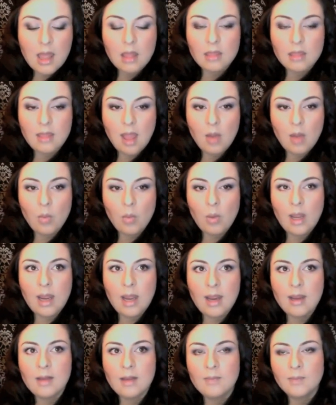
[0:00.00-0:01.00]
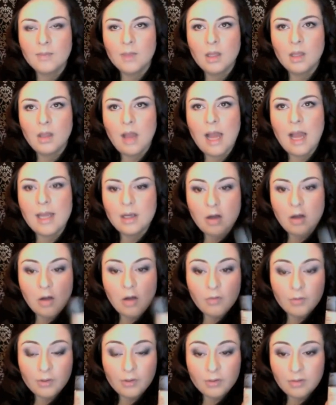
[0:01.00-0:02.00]
That way I
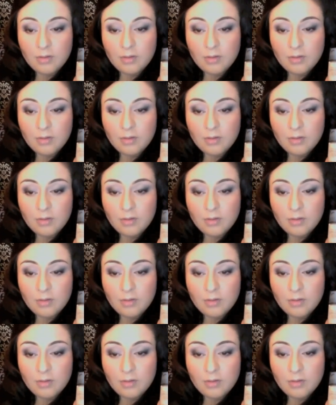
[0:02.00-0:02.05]
cover